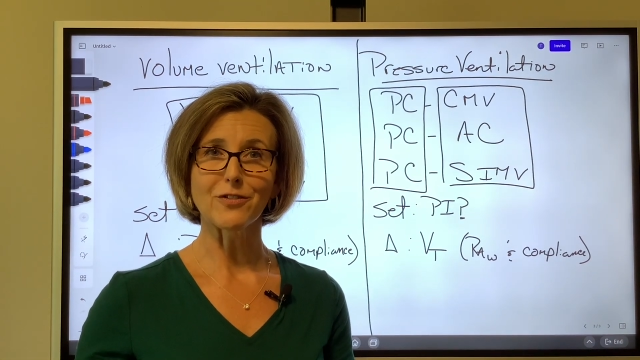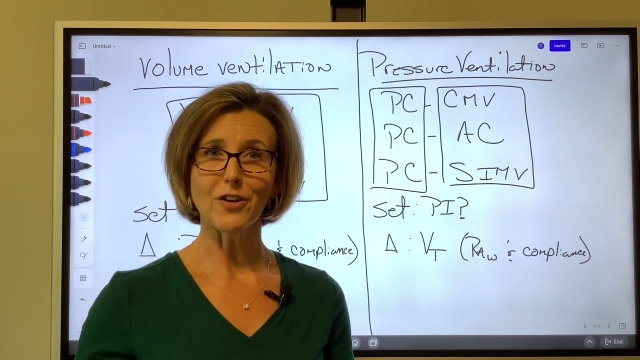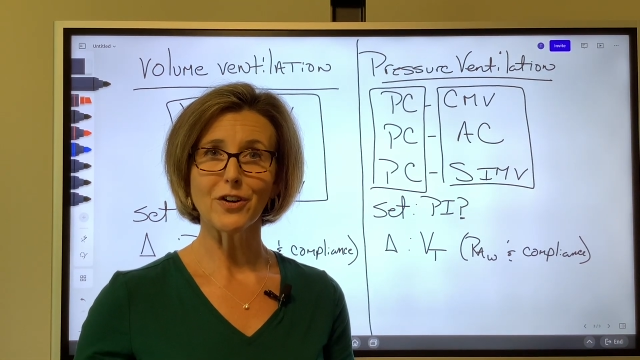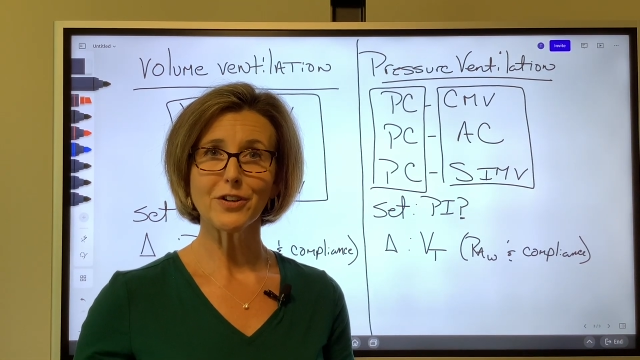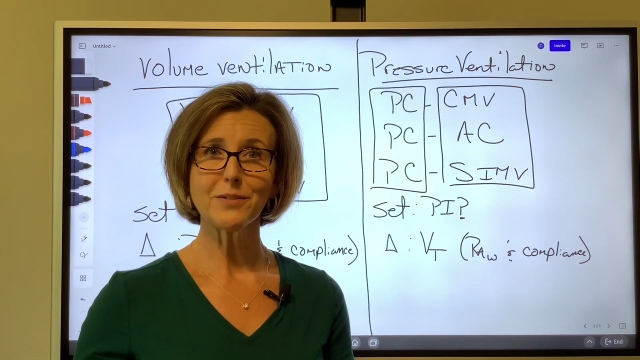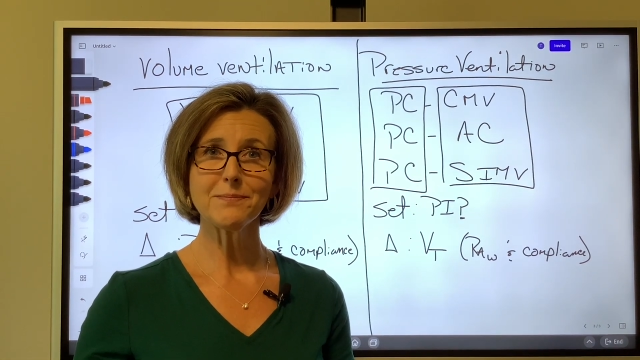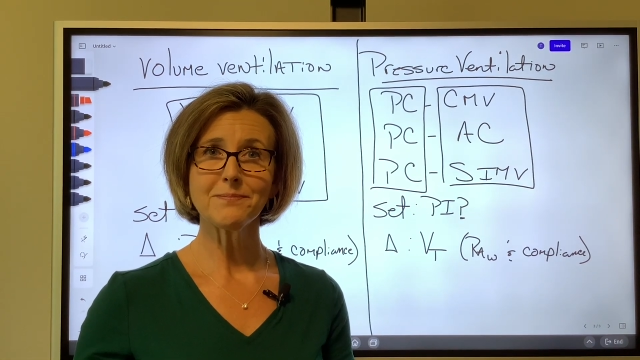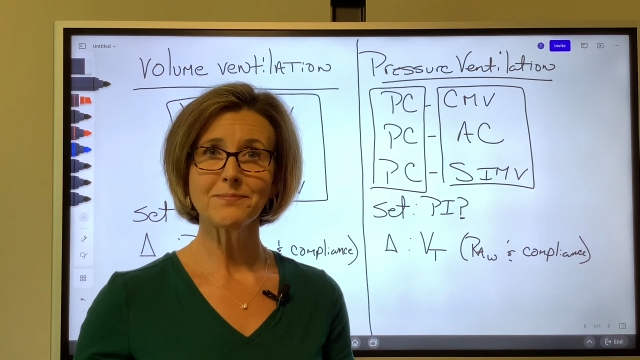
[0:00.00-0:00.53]

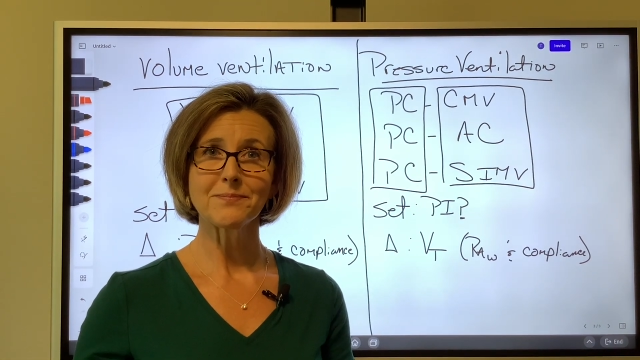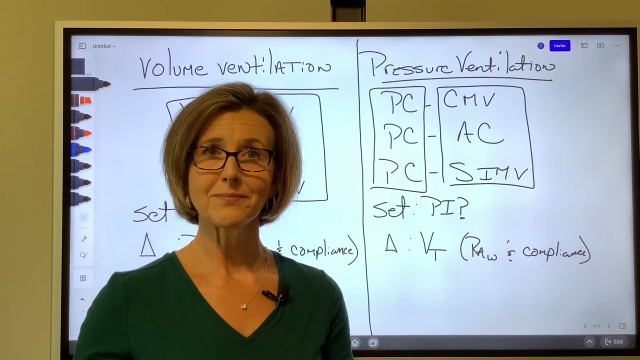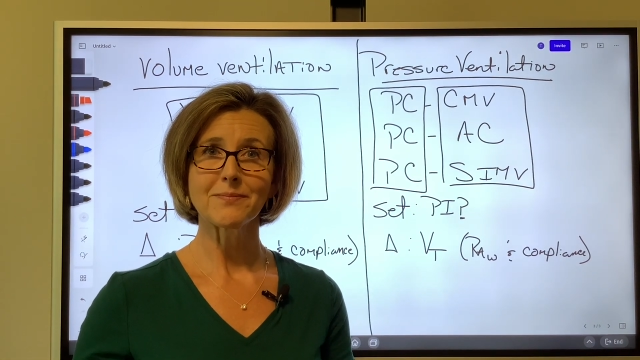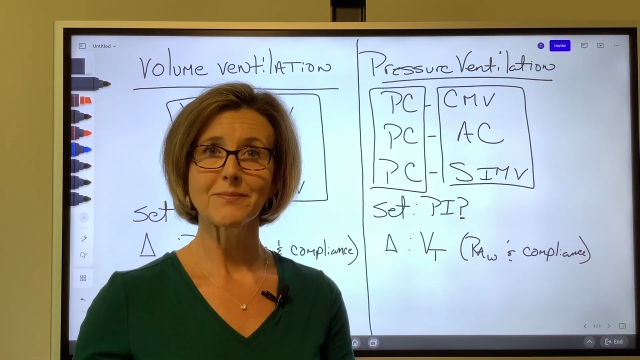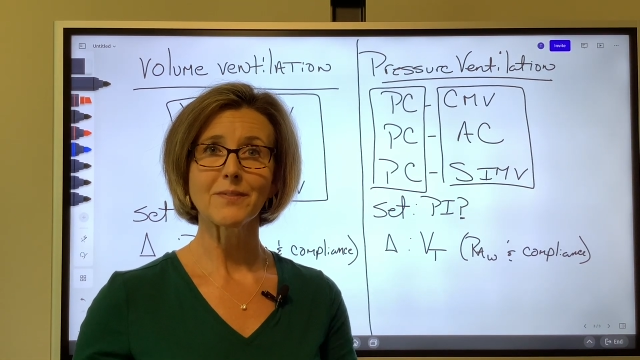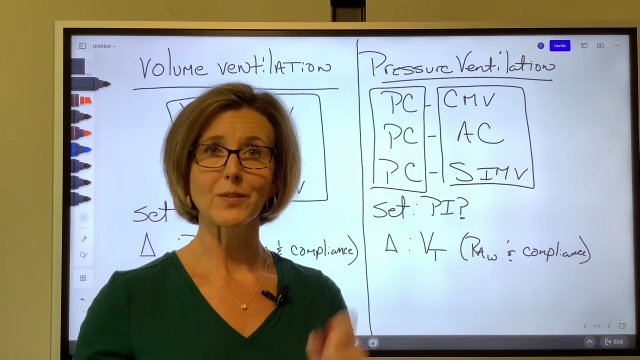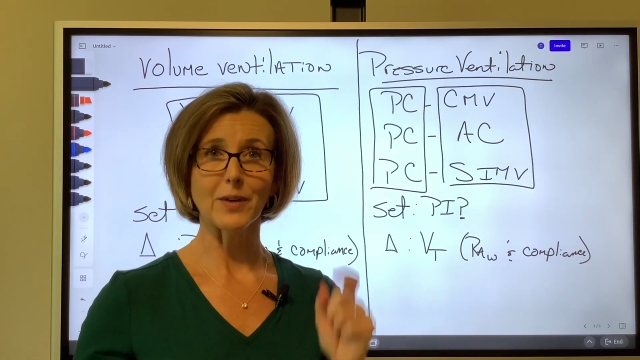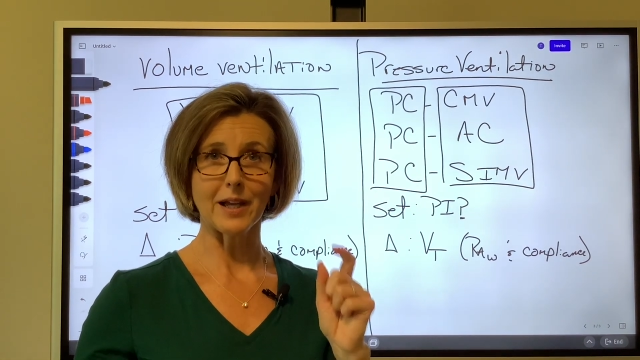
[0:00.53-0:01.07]
volume.
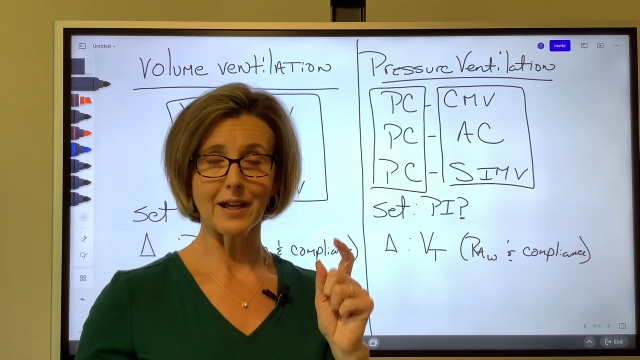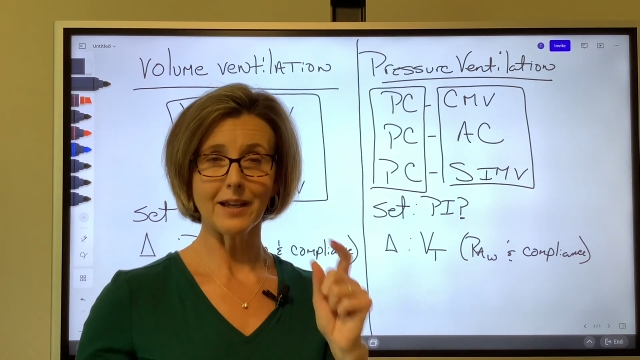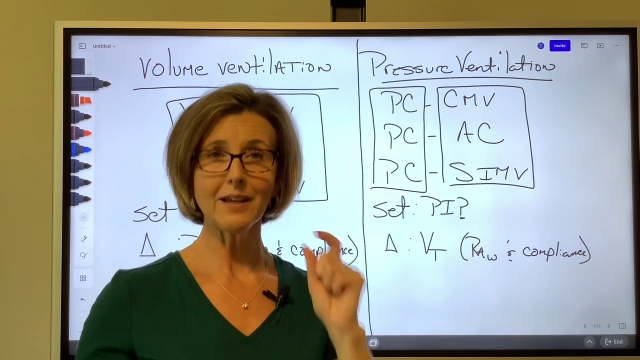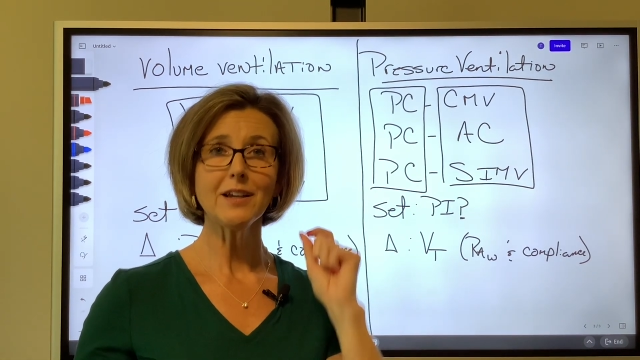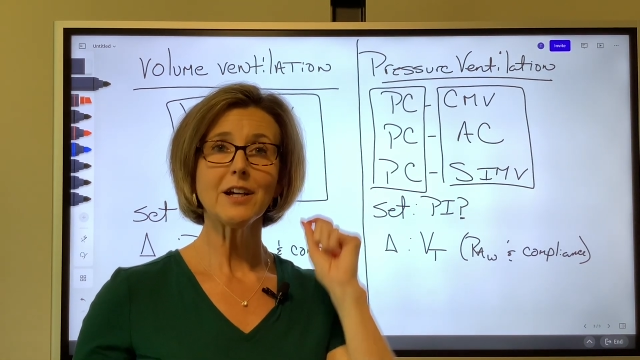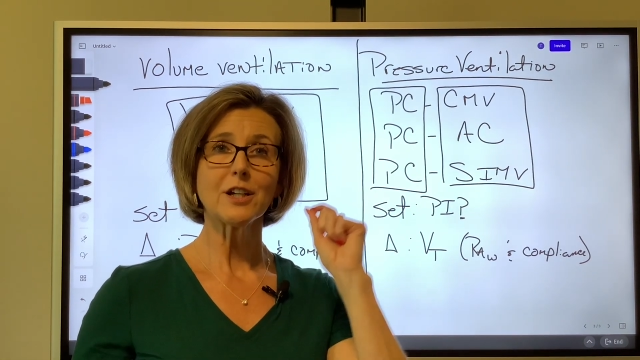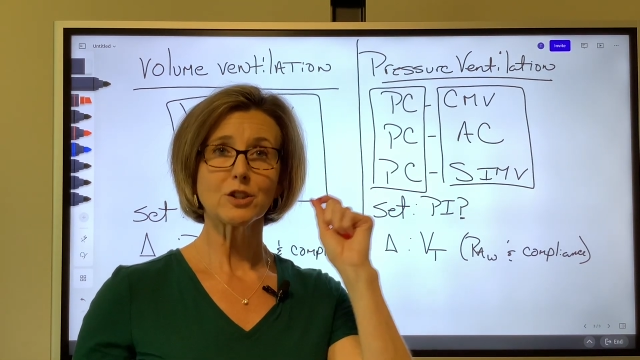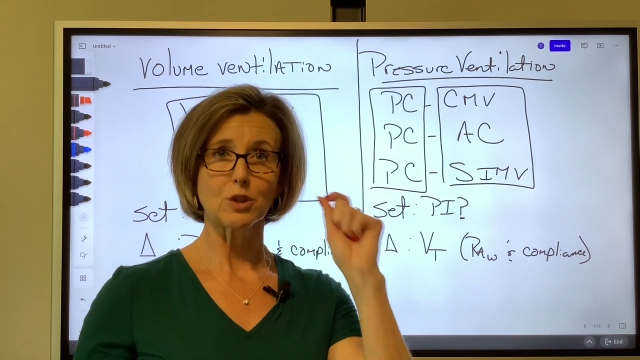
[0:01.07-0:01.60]

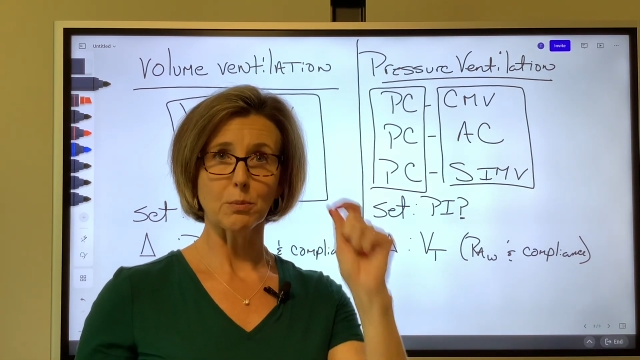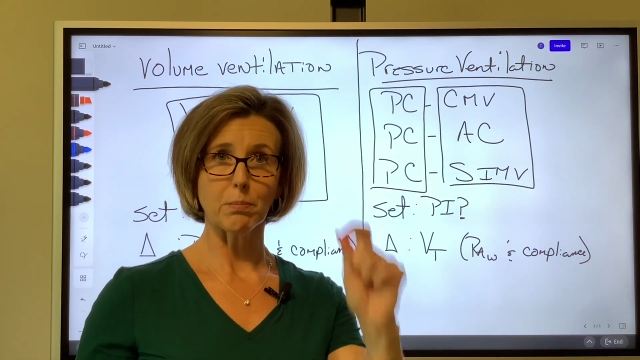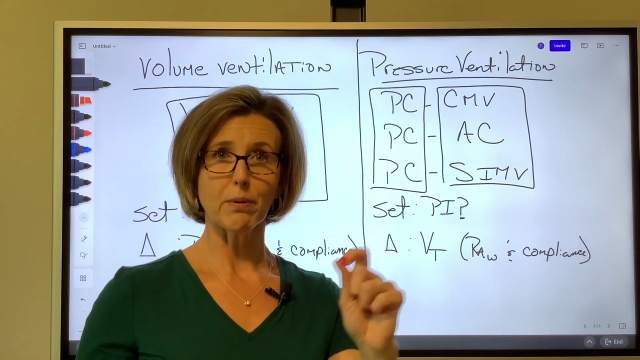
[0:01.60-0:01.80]
Okay, so